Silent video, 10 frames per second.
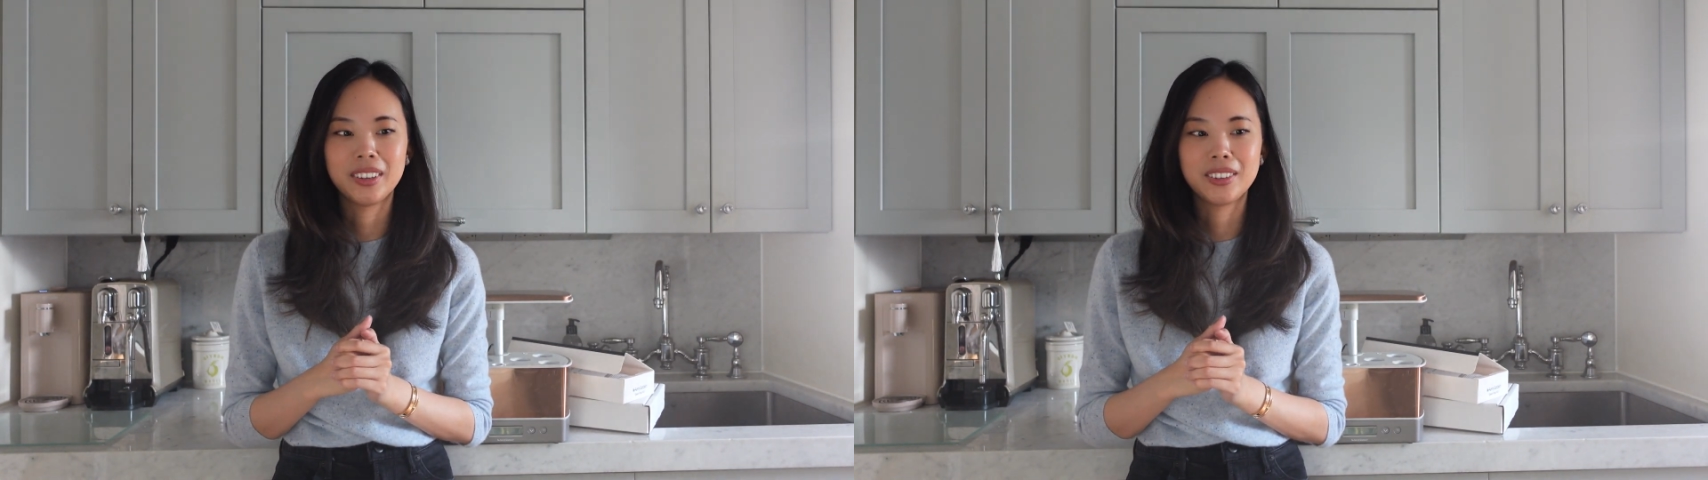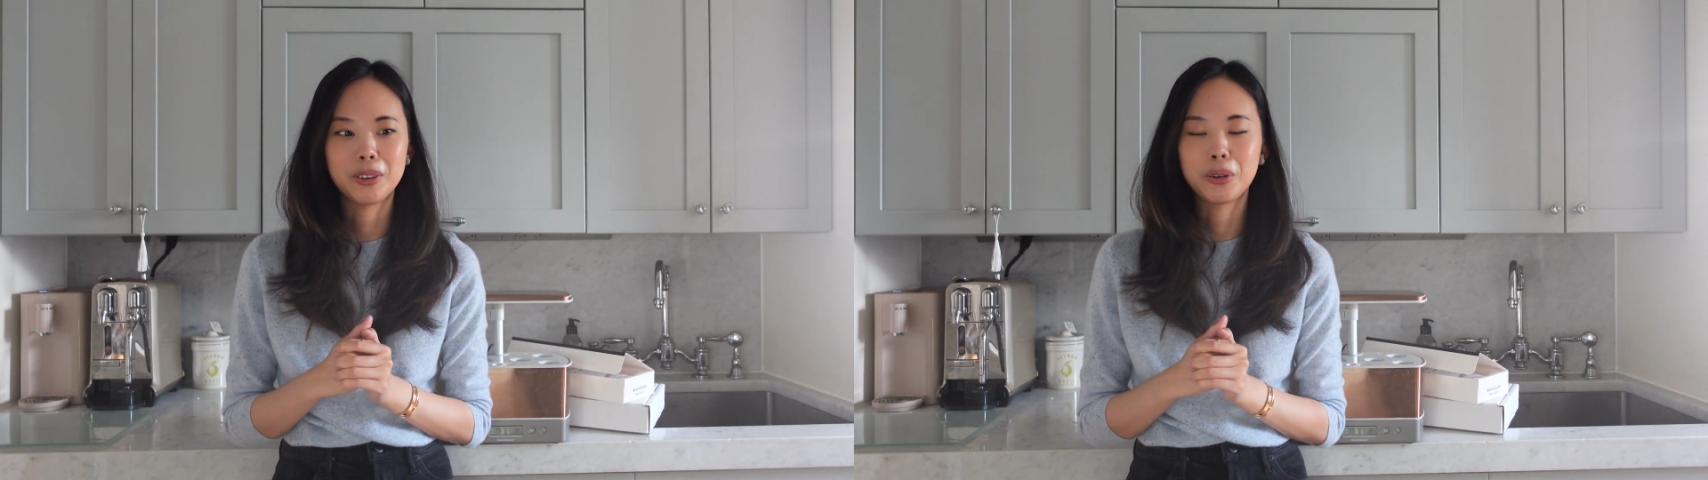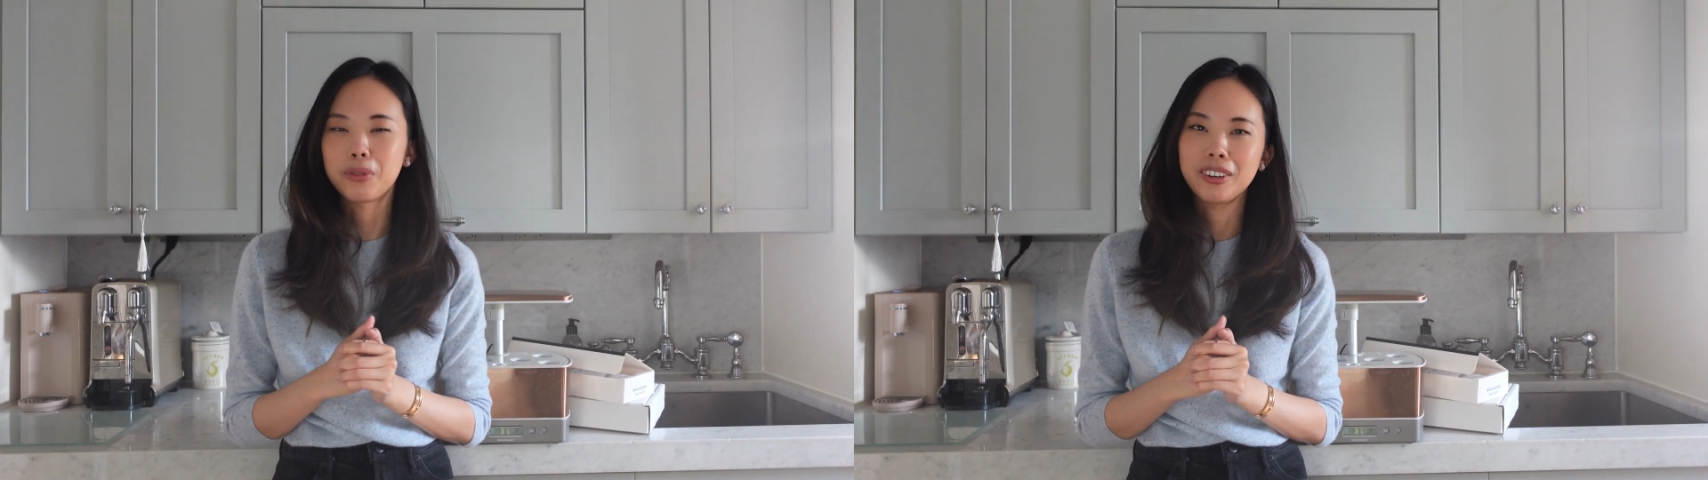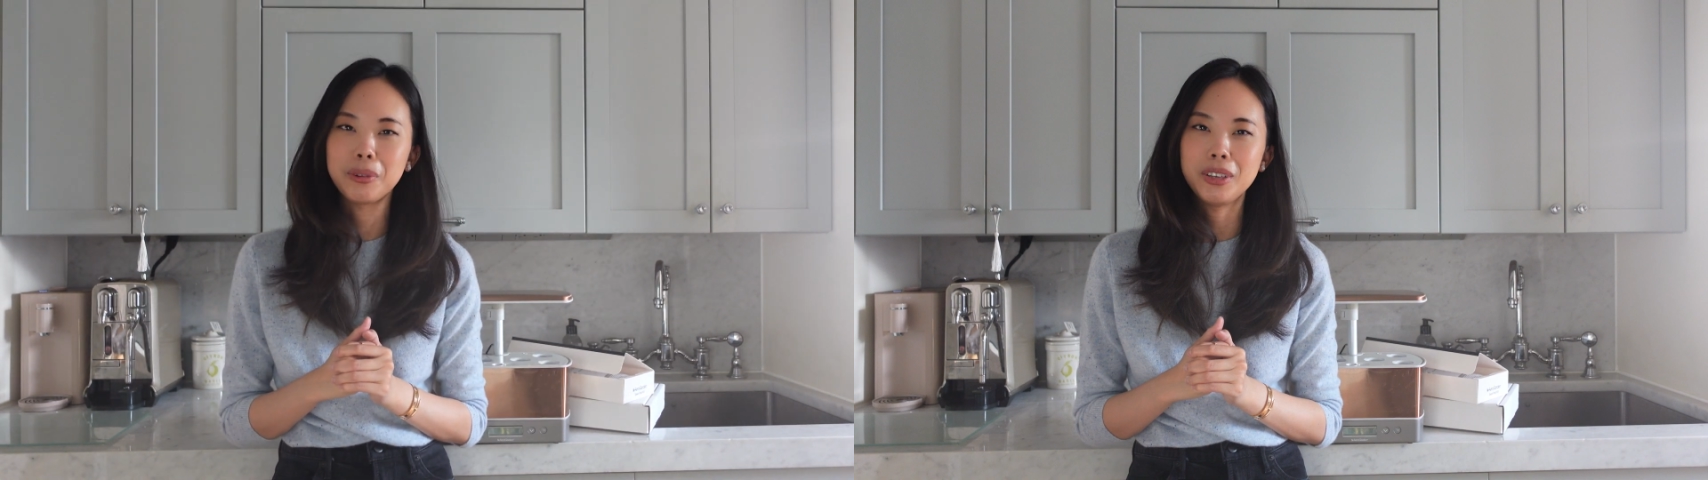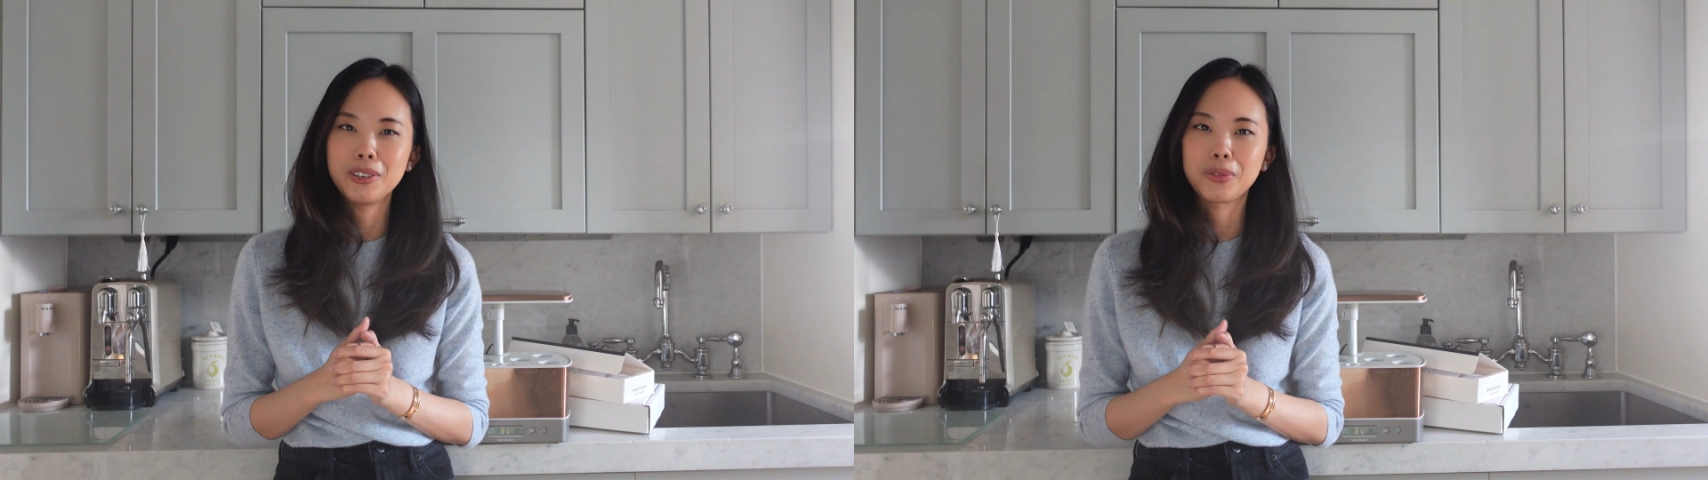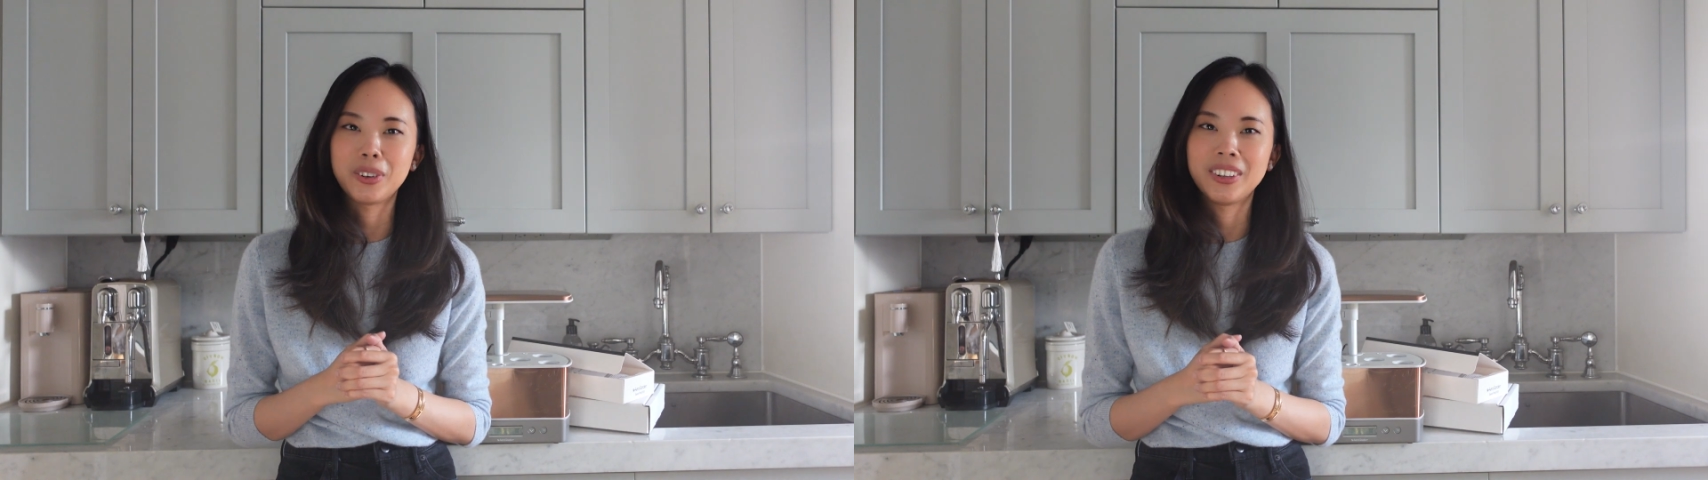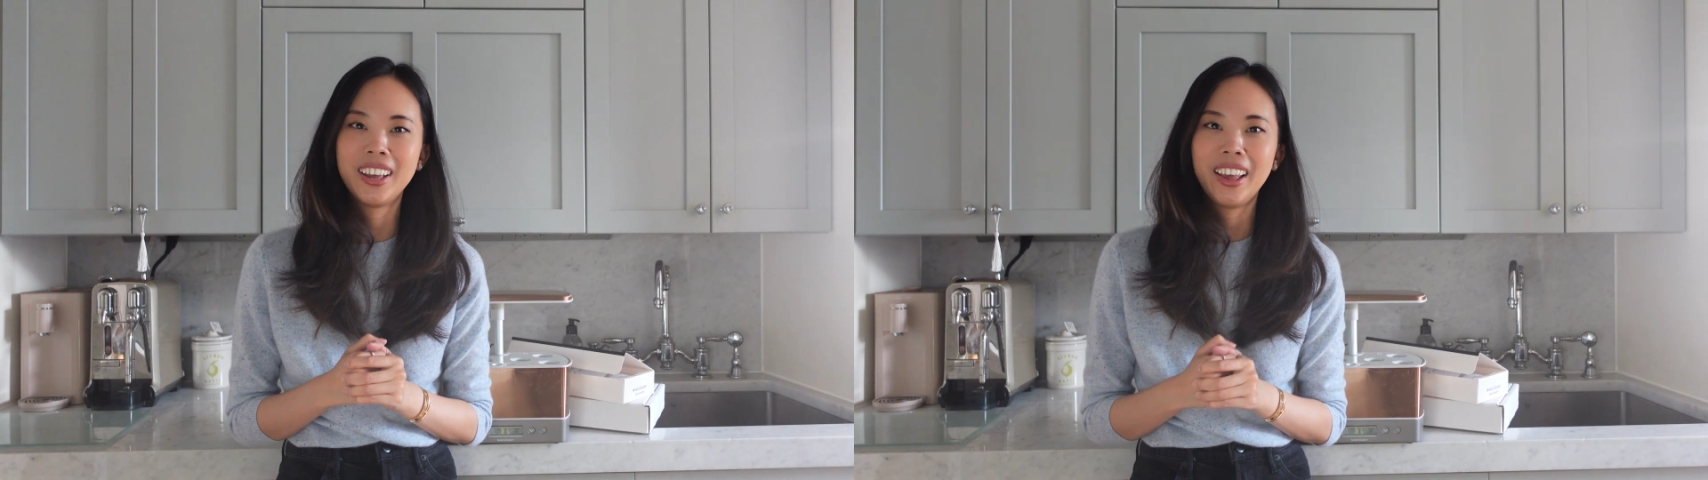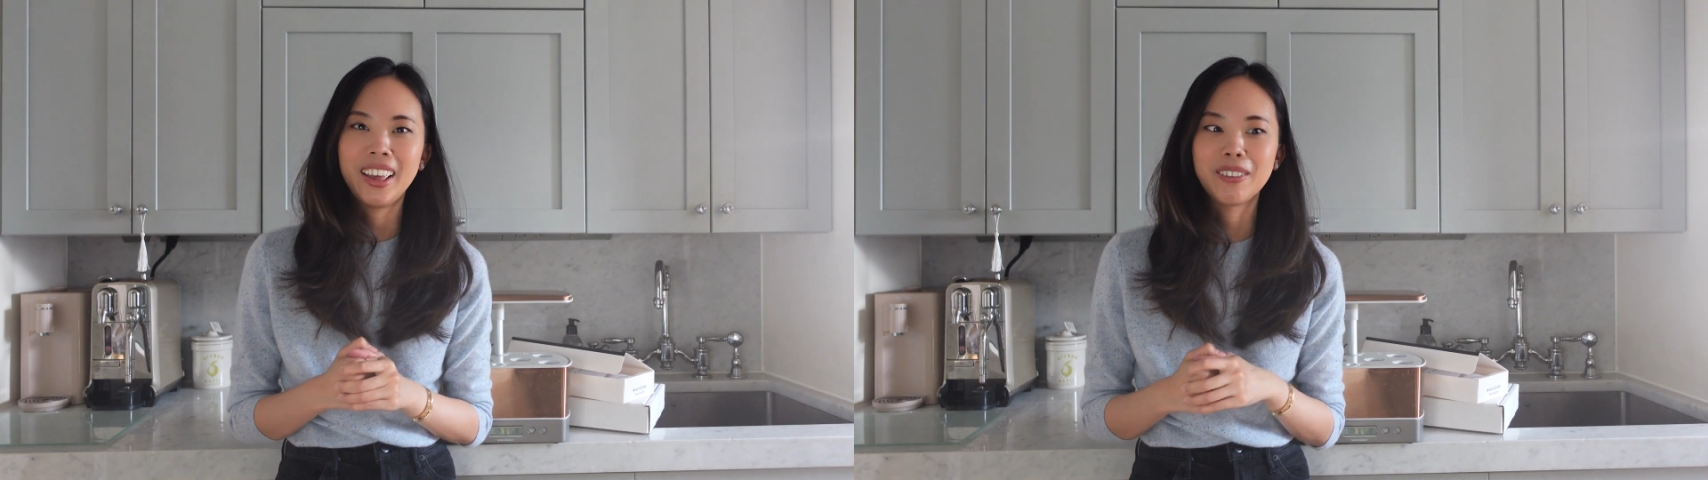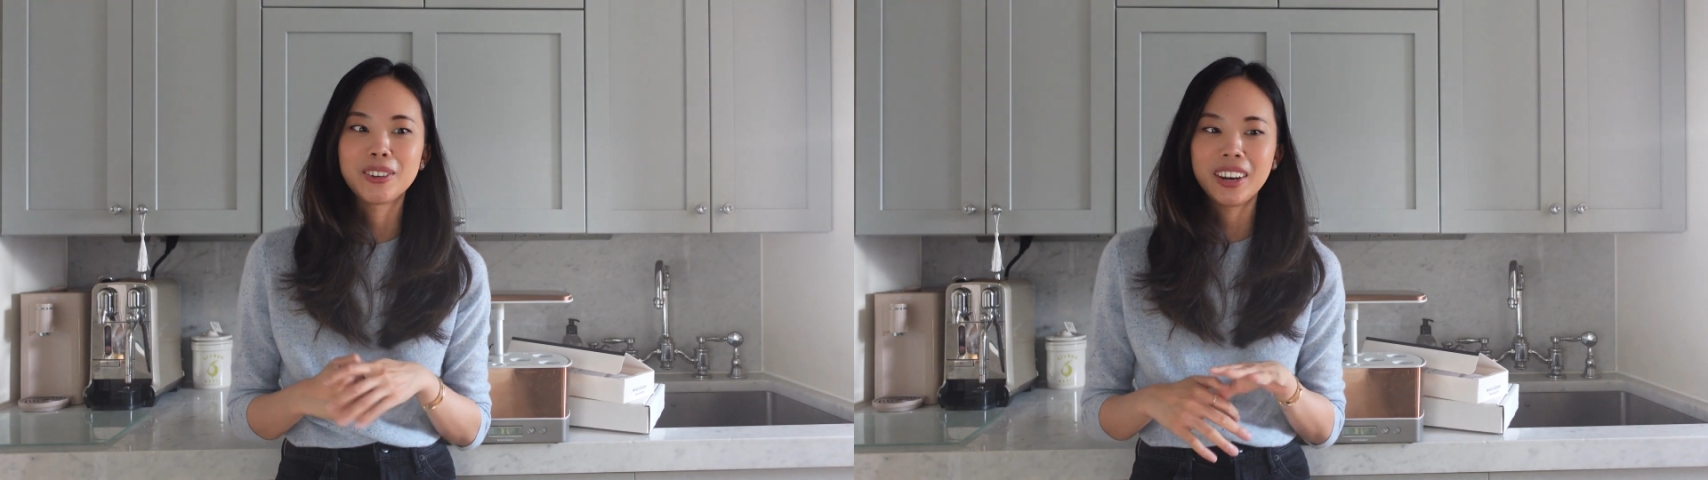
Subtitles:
So hopefully it'll be useful. If there's